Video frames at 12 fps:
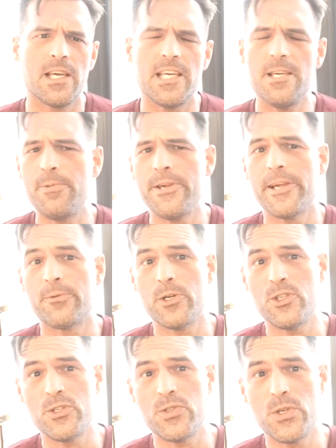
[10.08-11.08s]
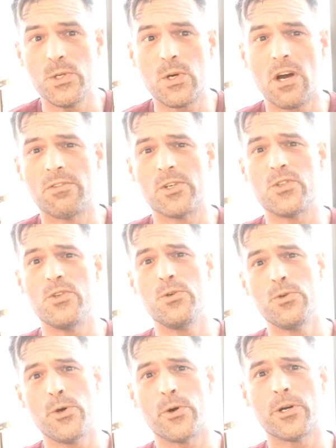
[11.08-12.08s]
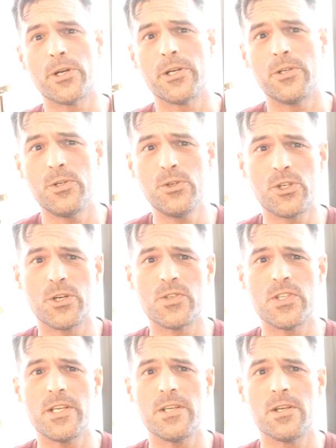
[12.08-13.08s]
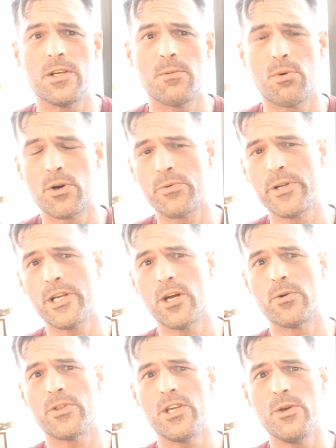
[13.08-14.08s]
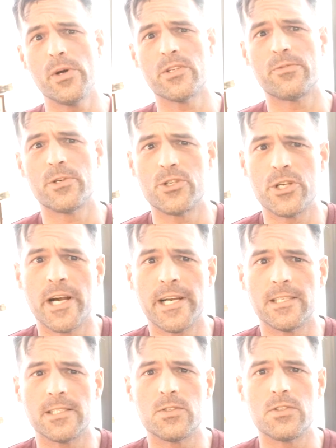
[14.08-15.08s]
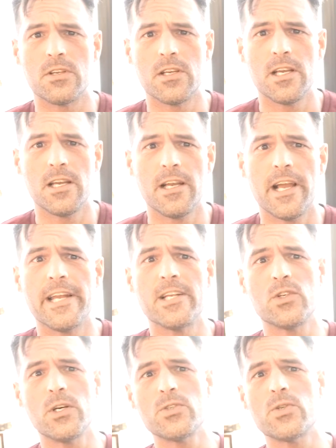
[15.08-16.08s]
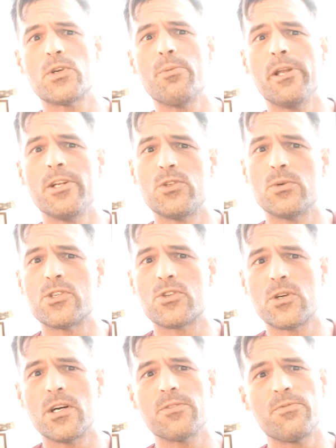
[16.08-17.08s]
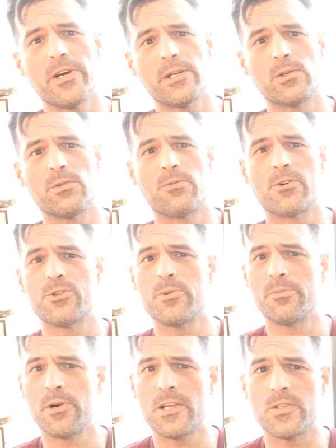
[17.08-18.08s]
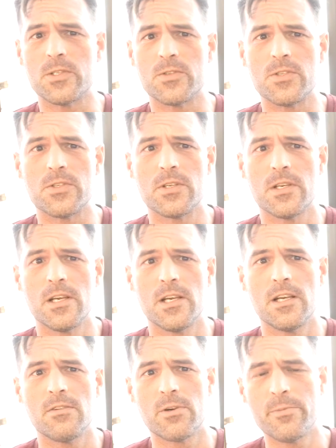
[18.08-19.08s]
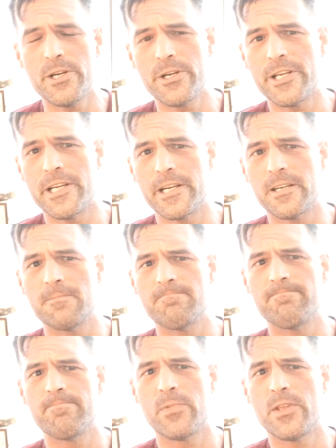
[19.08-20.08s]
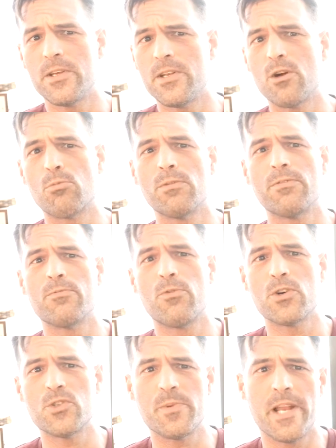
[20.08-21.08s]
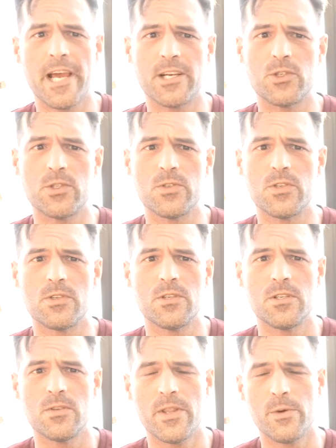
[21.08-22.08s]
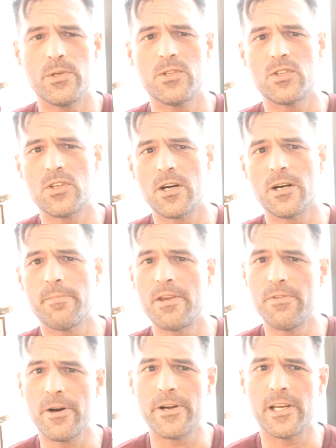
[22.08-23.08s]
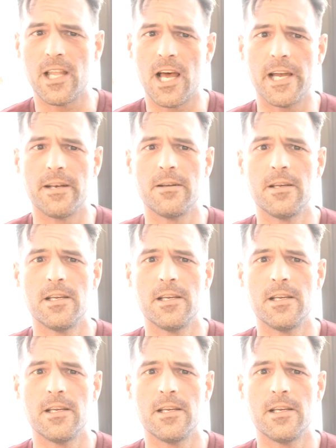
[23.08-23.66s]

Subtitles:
EPA Region 2 covers New York, New Jersey, Puerto Rico, and the U.S. Virgin Islands. And it's also committed to a strong federal enforcement presence. From year to year, the number of enforcement actions that we start may vary a lot.